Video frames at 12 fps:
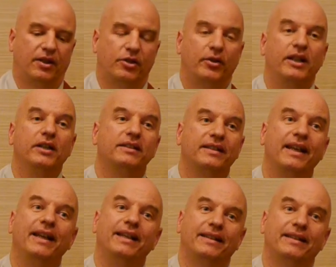So he
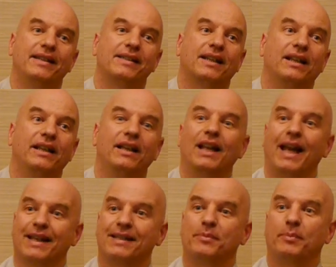attained this clear
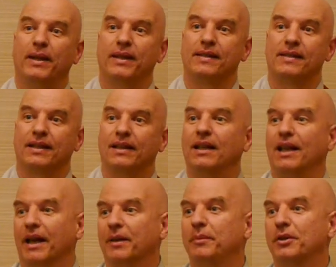like space, clear
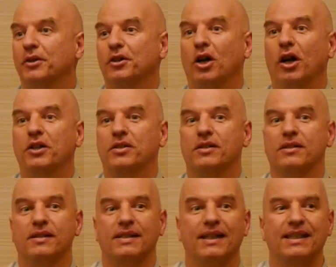like mirror
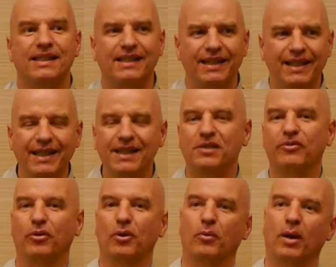consciousness, at least
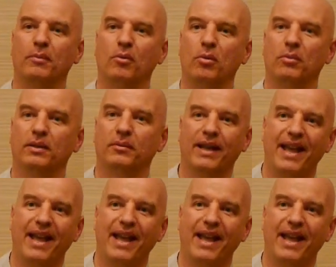for one moment, when